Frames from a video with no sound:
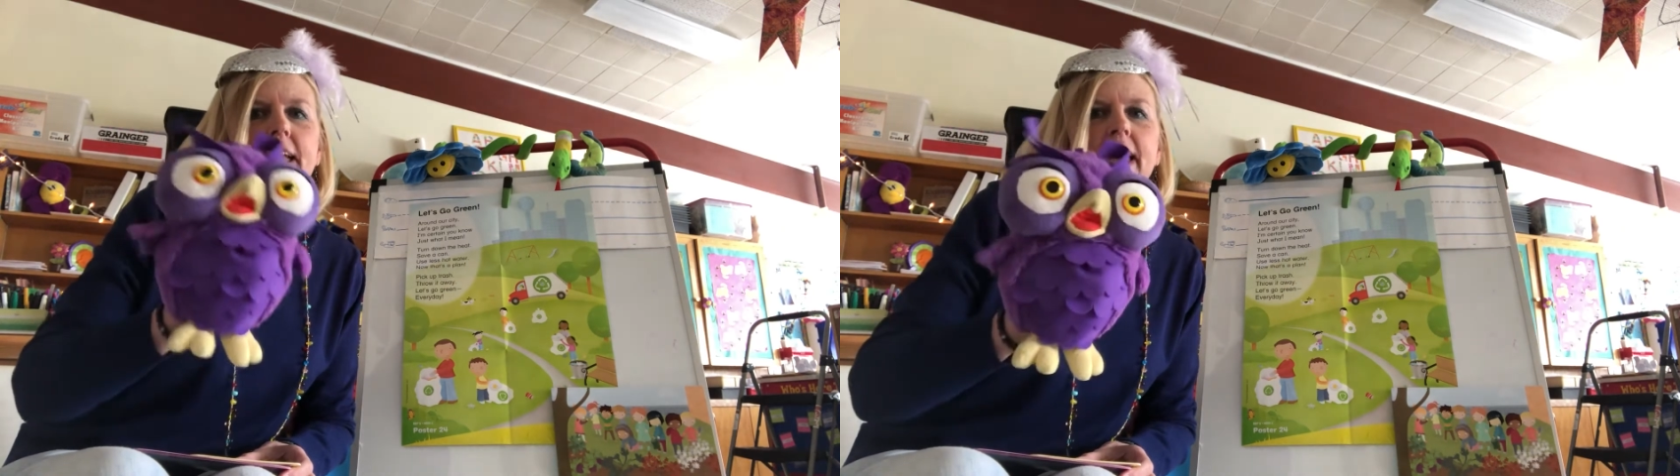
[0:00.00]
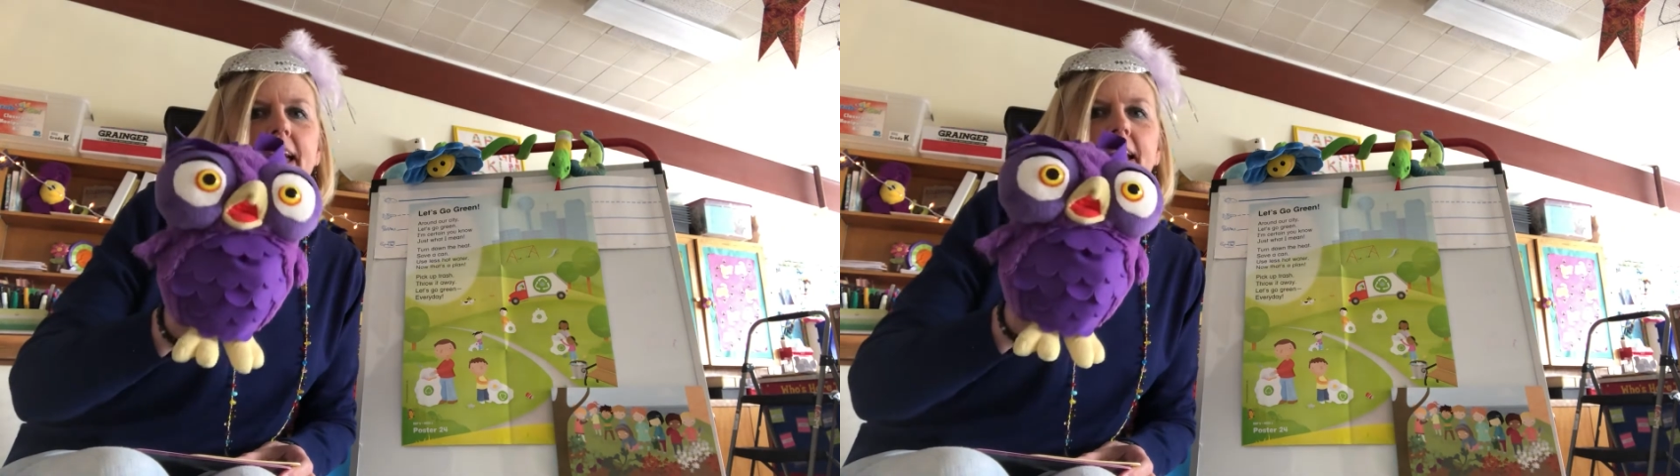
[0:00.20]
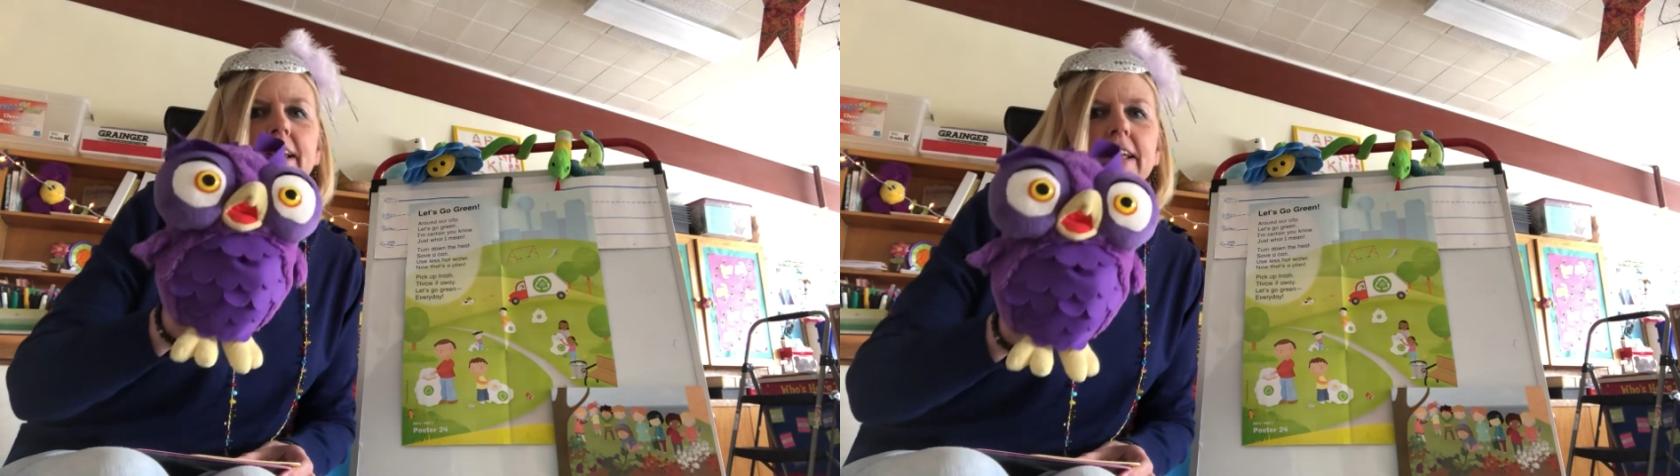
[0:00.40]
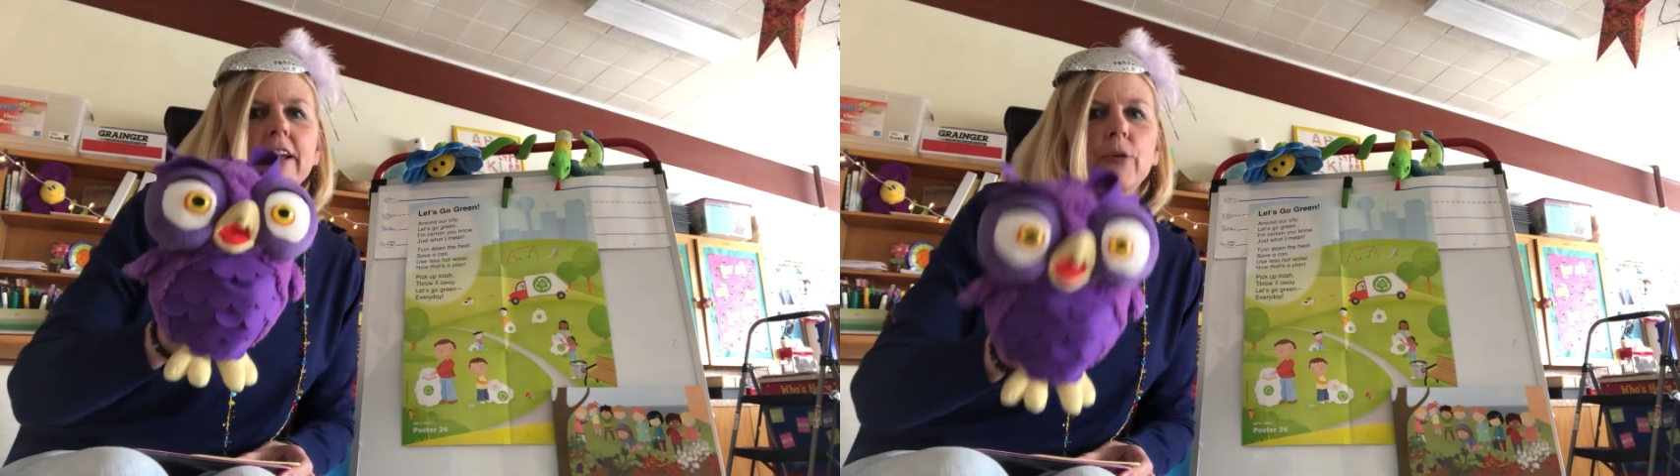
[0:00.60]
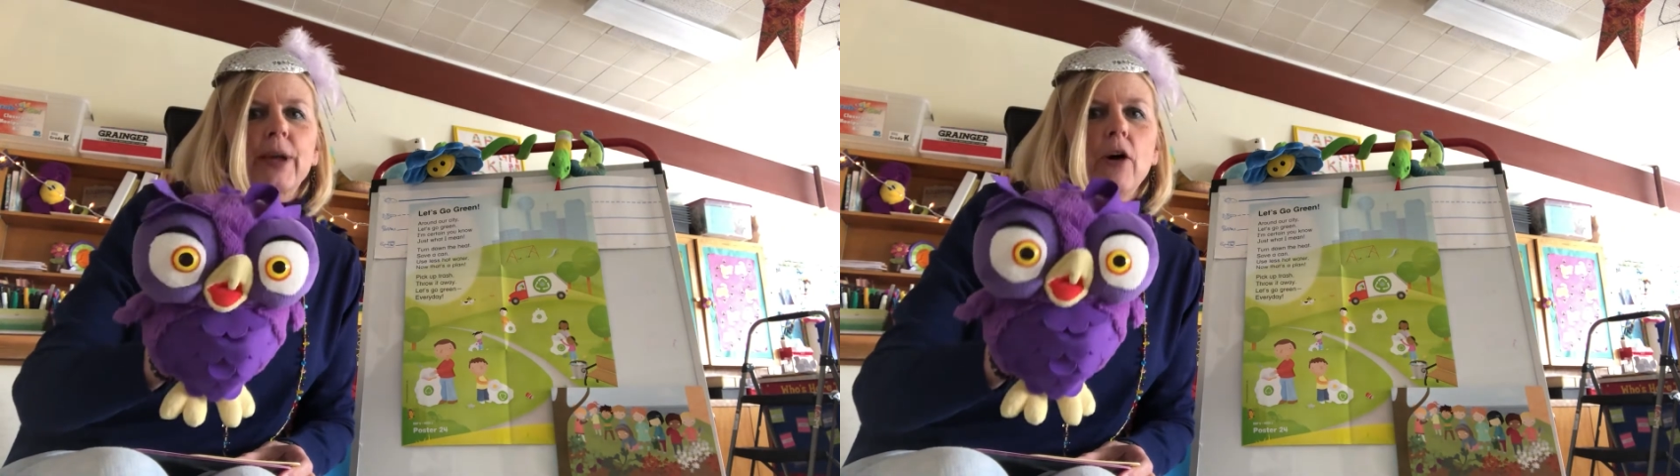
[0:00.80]
And
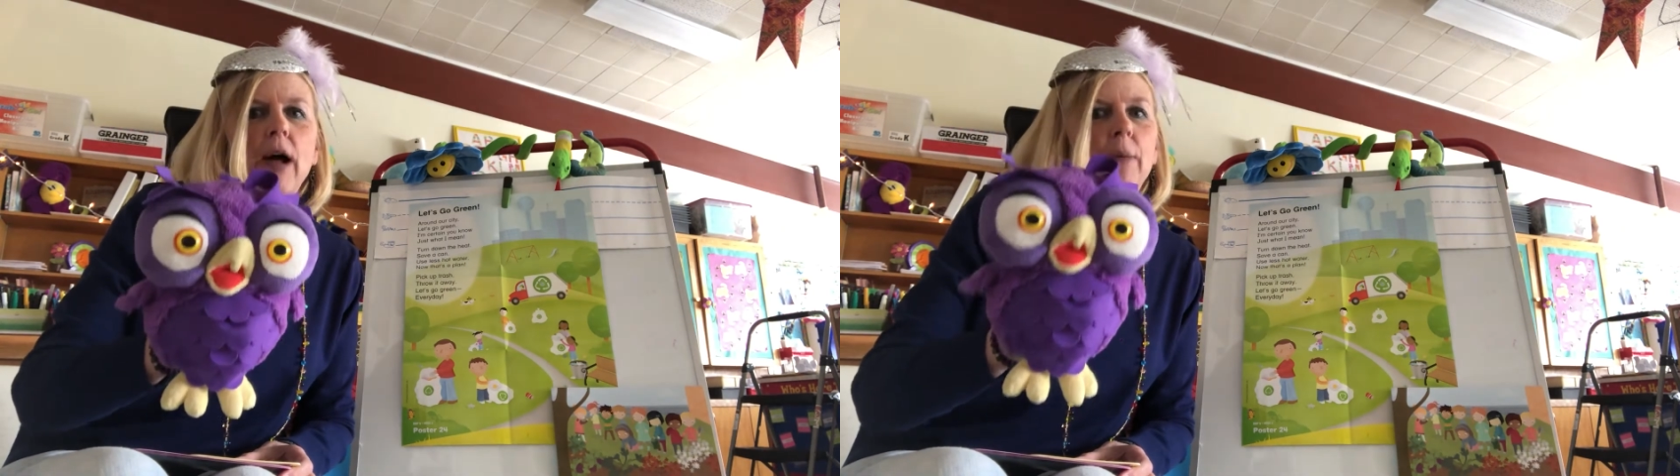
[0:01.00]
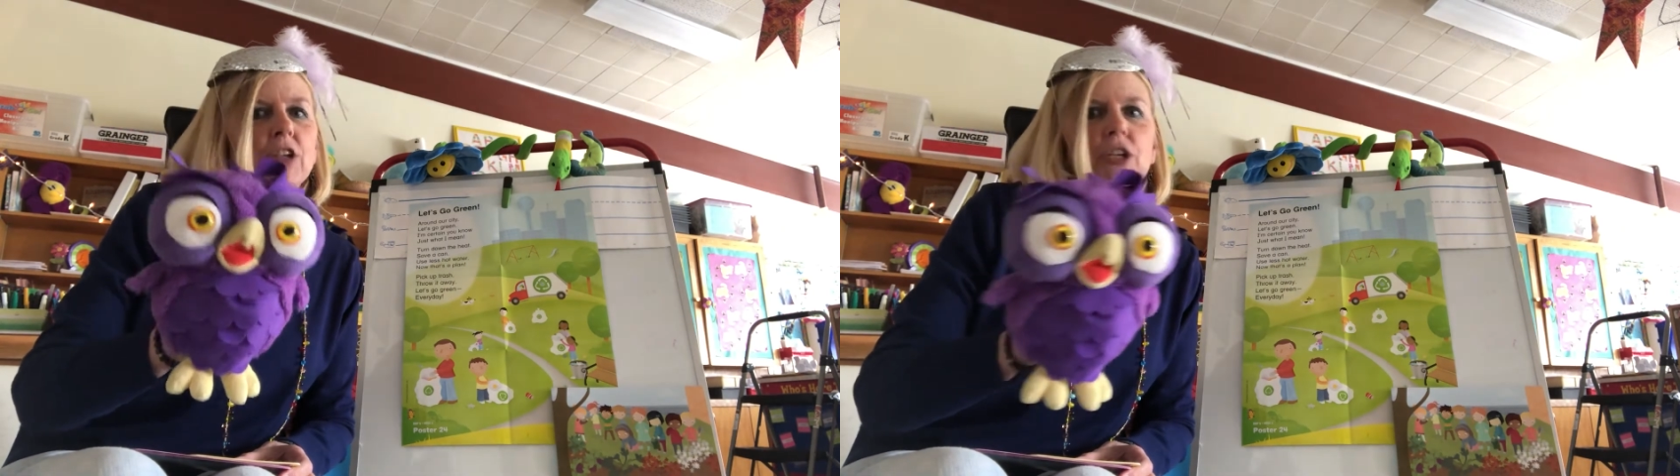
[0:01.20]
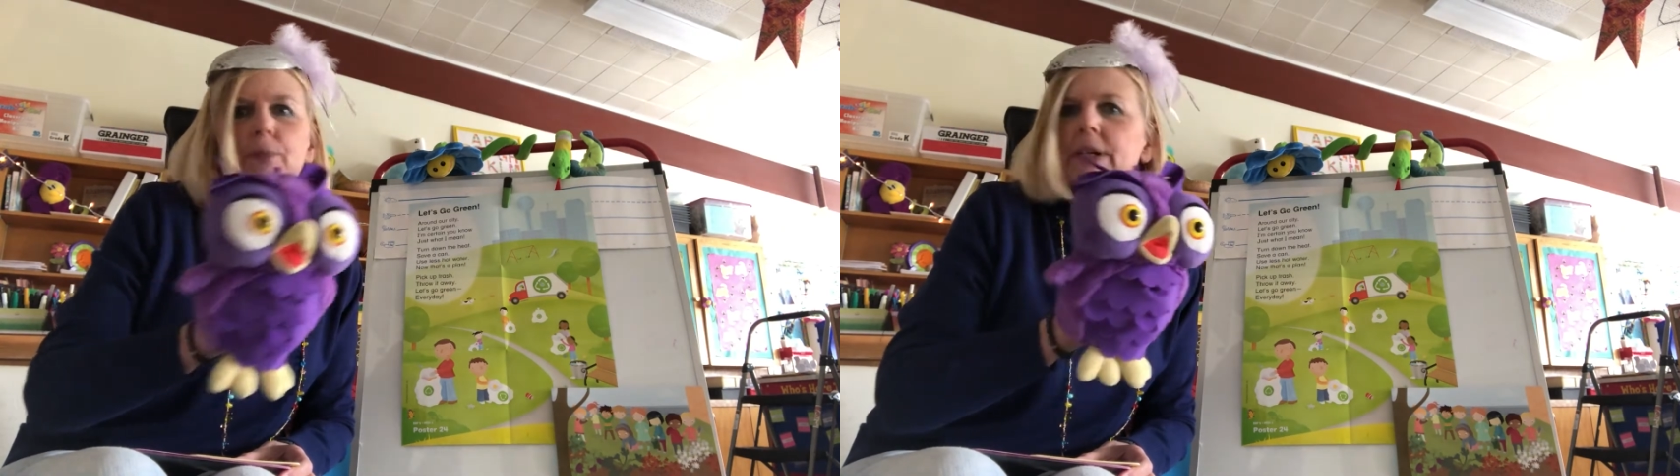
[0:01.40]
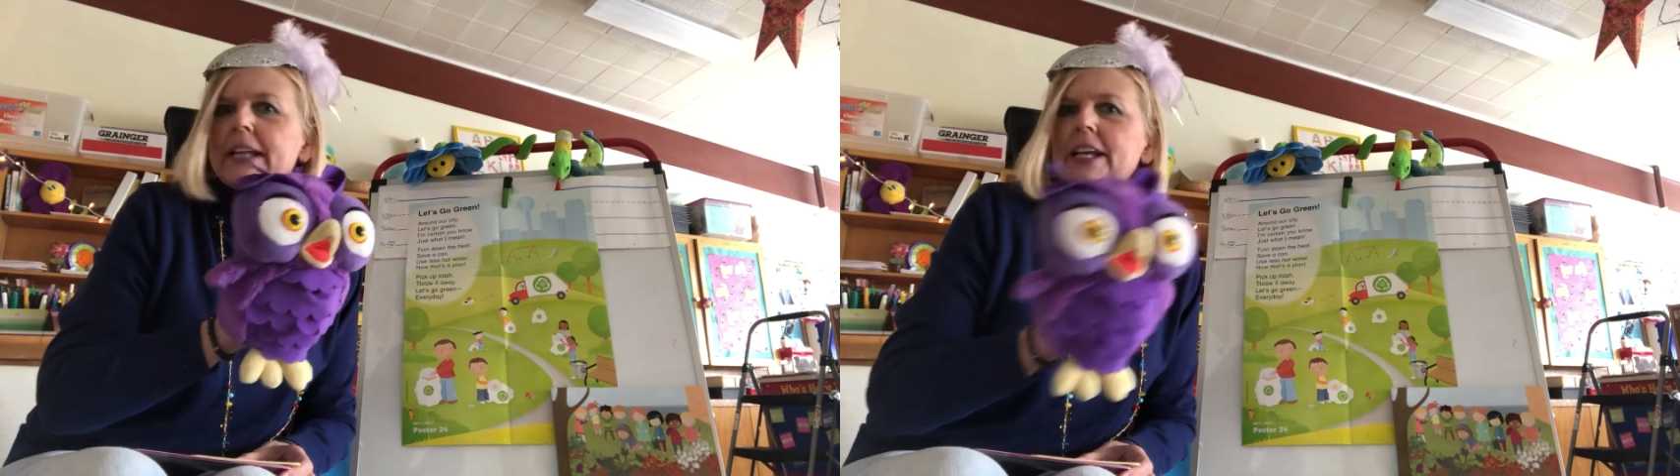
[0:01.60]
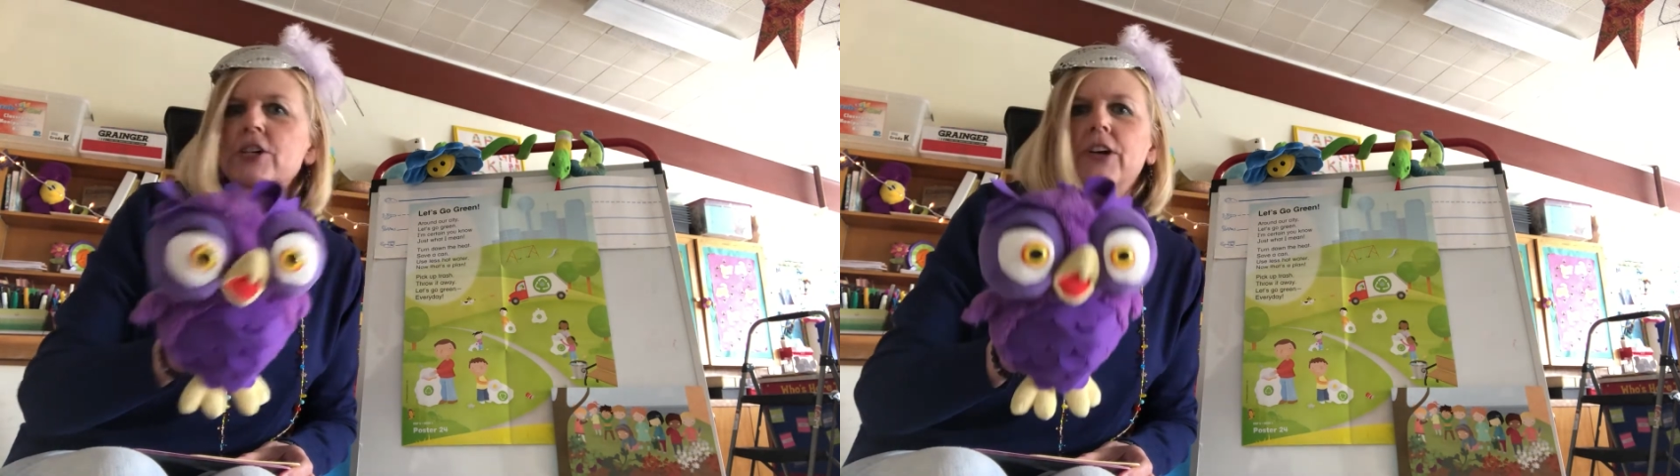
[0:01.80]
here we go. I want you to
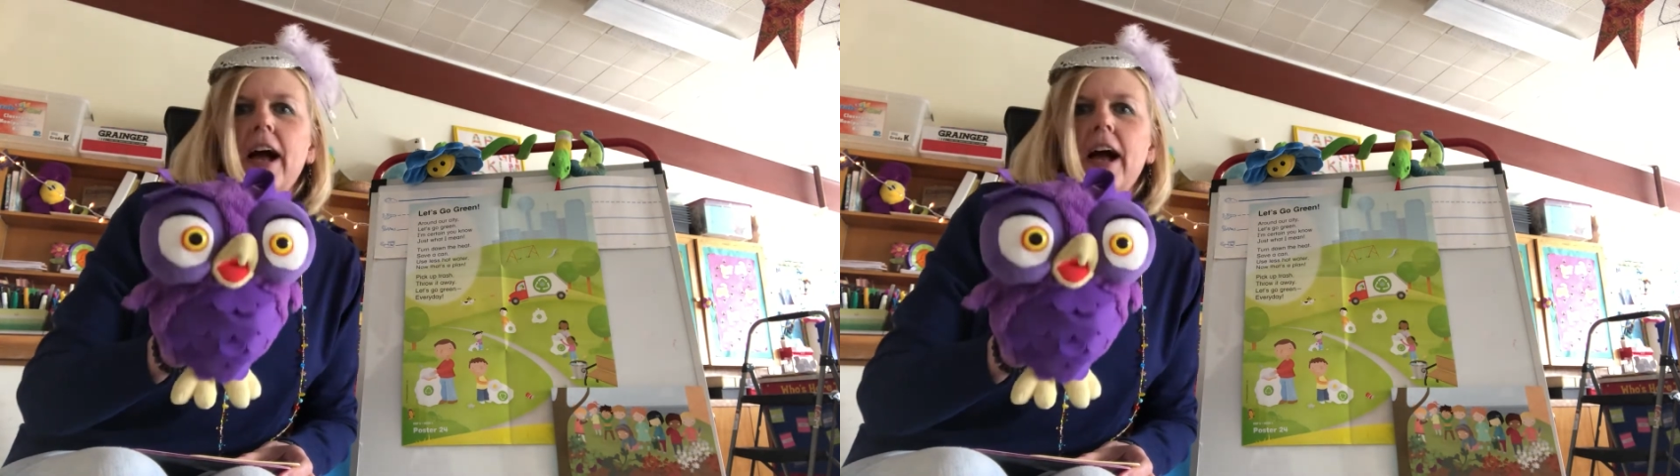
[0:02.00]
pretend you're